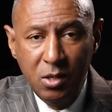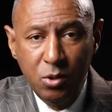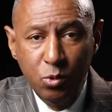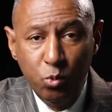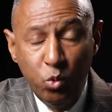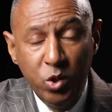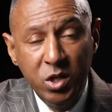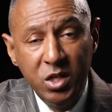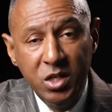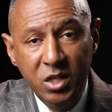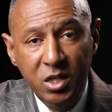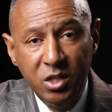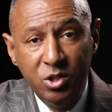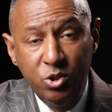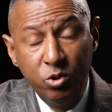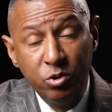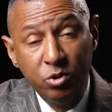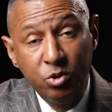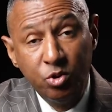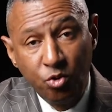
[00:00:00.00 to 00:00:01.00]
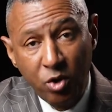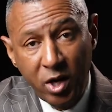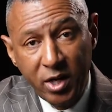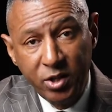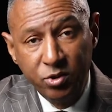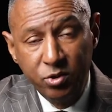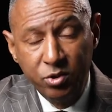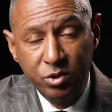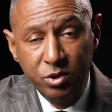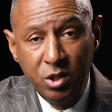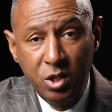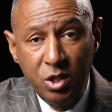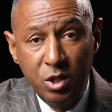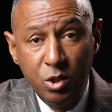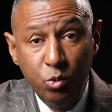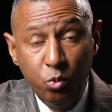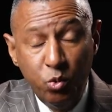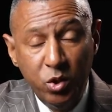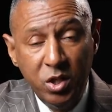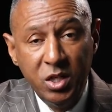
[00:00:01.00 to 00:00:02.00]
We need your treasures.
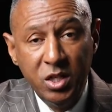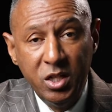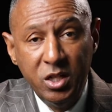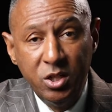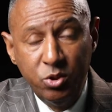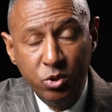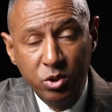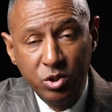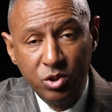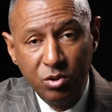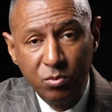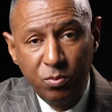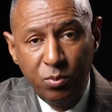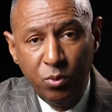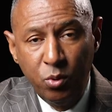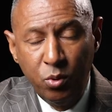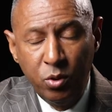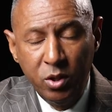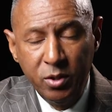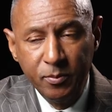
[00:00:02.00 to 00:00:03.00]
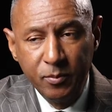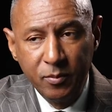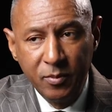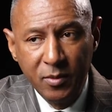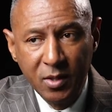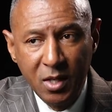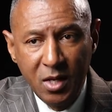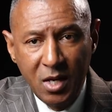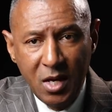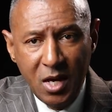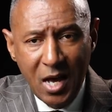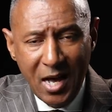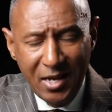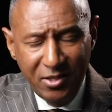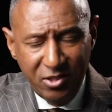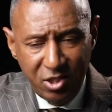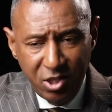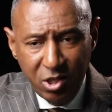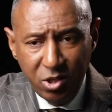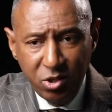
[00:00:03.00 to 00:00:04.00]
We need your support. I
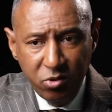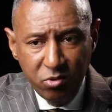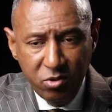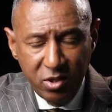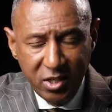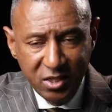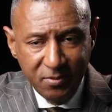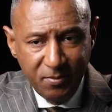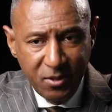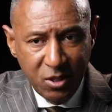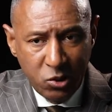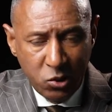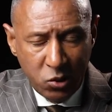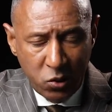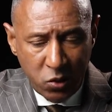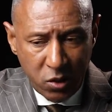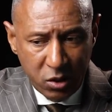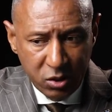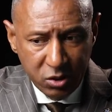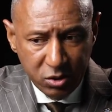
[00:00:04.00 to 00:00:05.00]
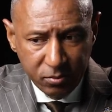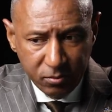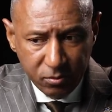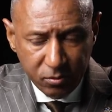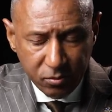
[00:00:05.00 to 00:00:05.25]
tell you this because